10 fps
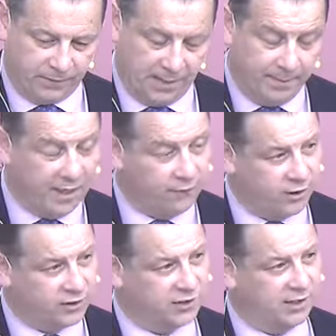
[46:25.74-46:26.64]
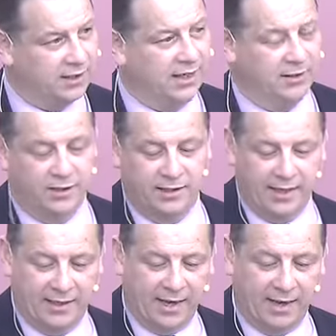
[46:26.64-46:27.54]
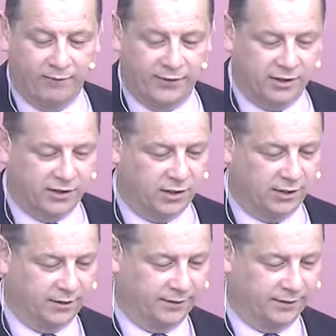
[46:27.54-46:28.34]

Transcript: Many of us sitting here today, and I am finished now,